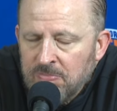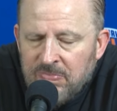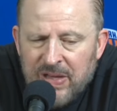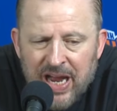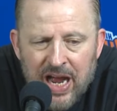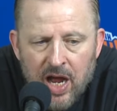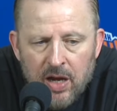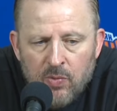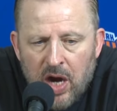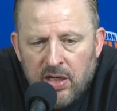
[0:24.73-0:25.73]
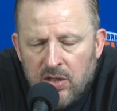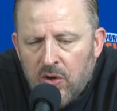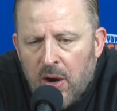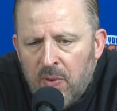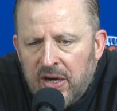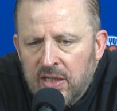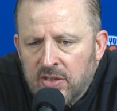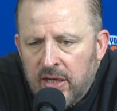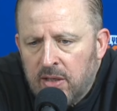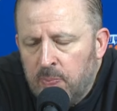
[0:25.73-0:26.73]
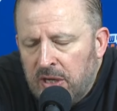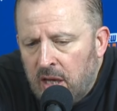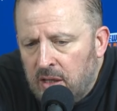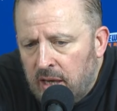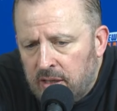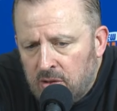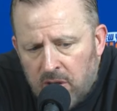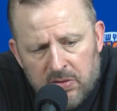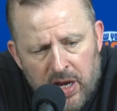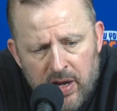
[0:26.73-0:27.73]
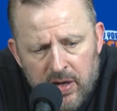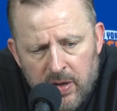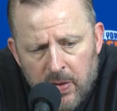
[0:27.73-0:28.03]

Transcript: Nah, well, you know, I wanted to see like, look,